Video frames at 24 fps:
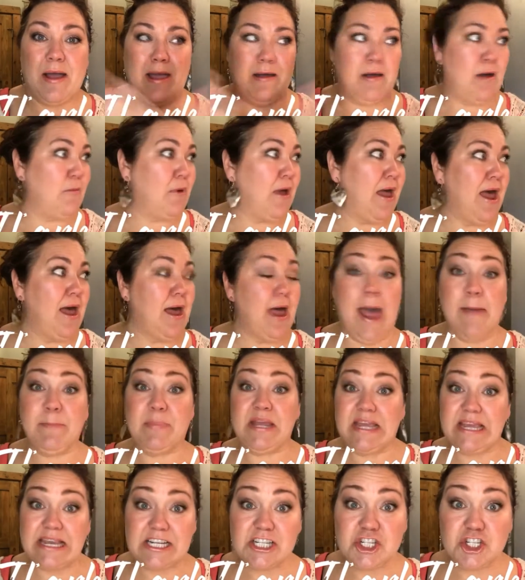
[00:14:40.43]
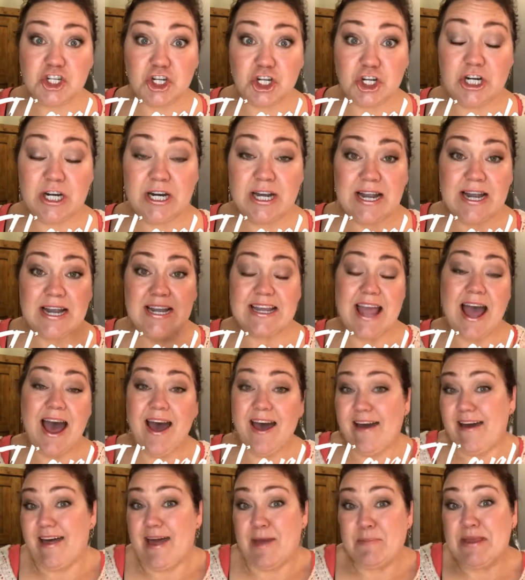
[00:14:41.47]
happy Easter.
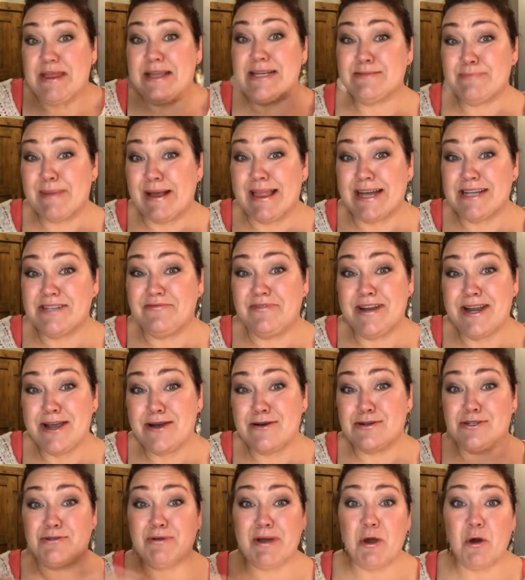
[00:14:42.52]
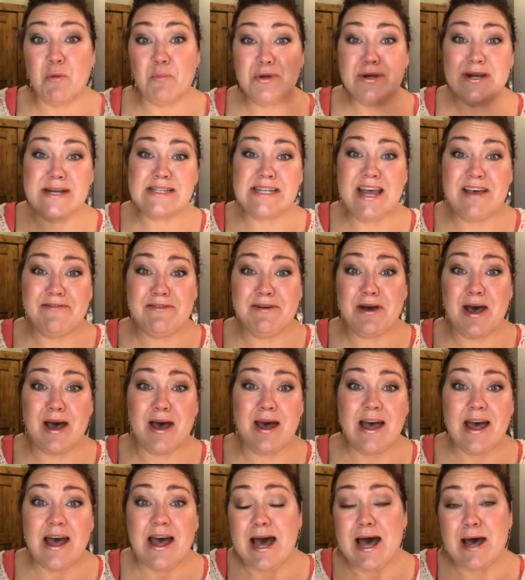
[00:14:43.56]
Yeah, I mean, this is my last video. So I hope you guys have an
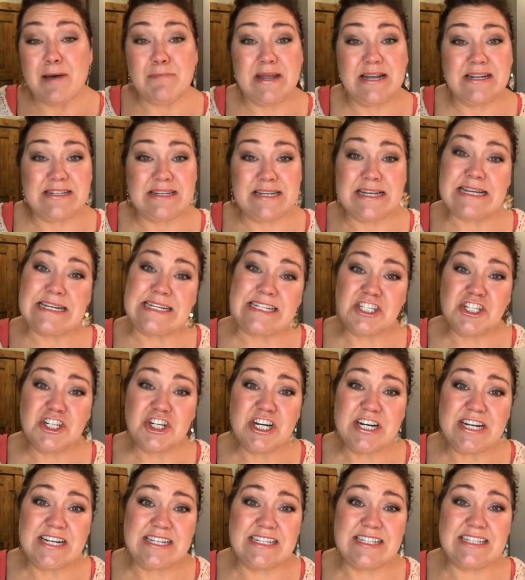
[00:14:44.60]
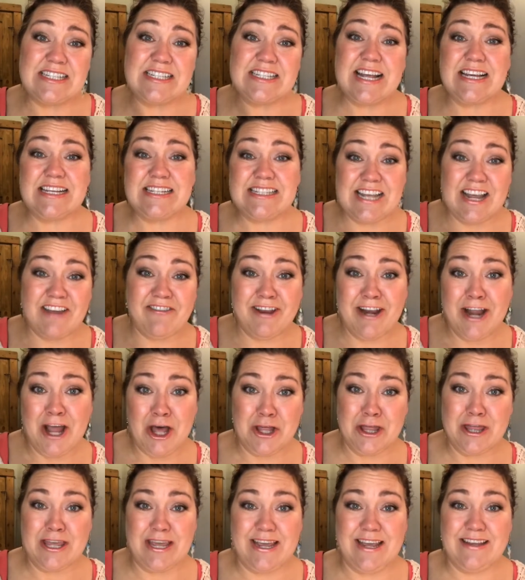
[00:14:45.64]
amazing Easter and stay safe and
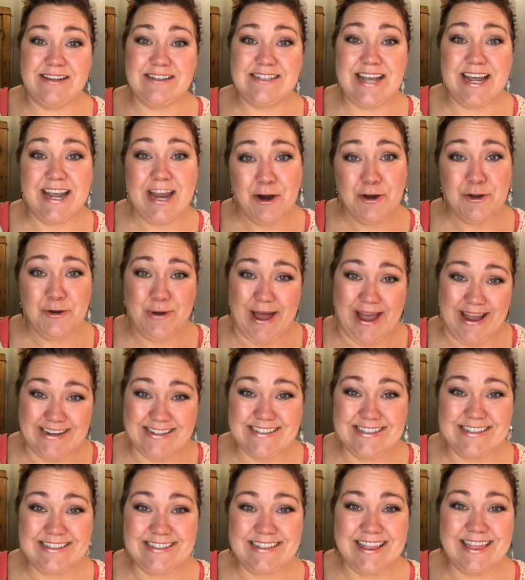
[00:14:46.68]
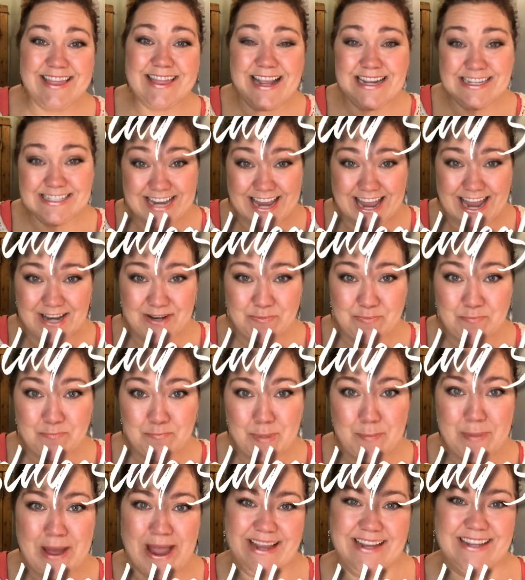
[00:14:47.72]
healthy. Take care, you guys. Thanks again.
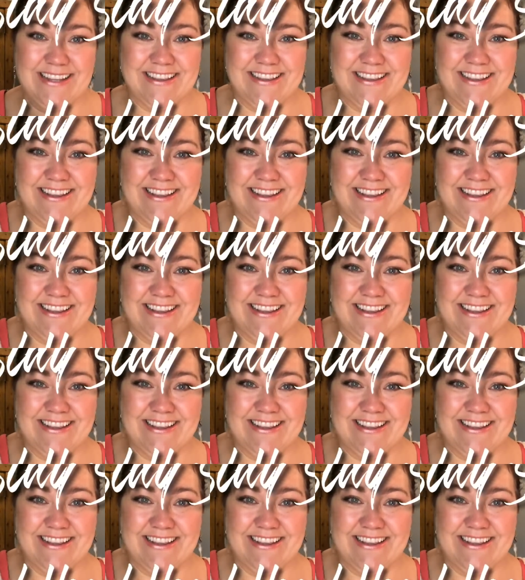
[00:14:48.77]
Bye-bye.